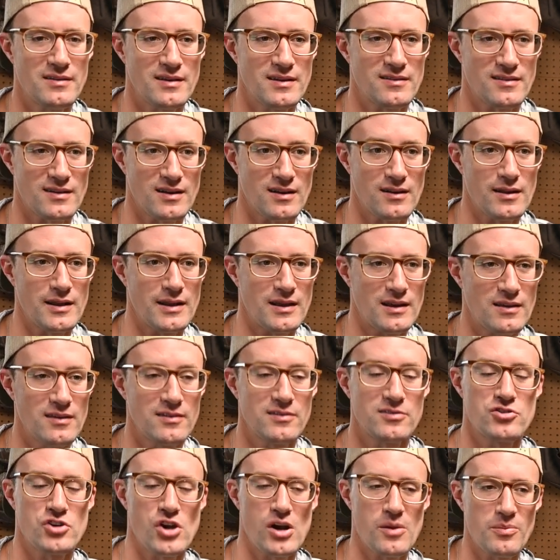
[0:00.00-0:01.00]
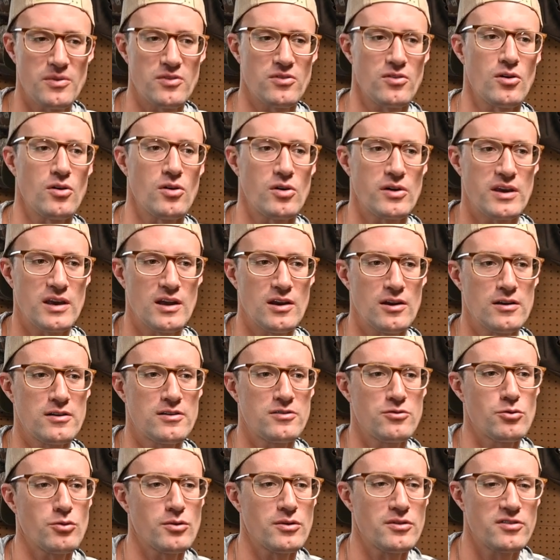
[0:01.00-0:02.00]
That's kind of like his shop is all
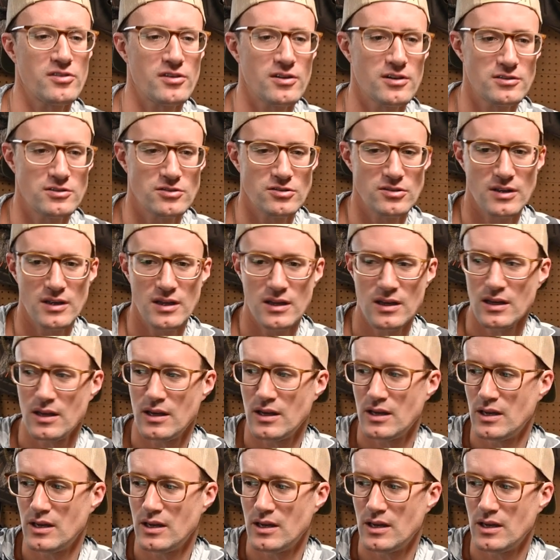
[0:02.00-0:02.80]
geared towards archery,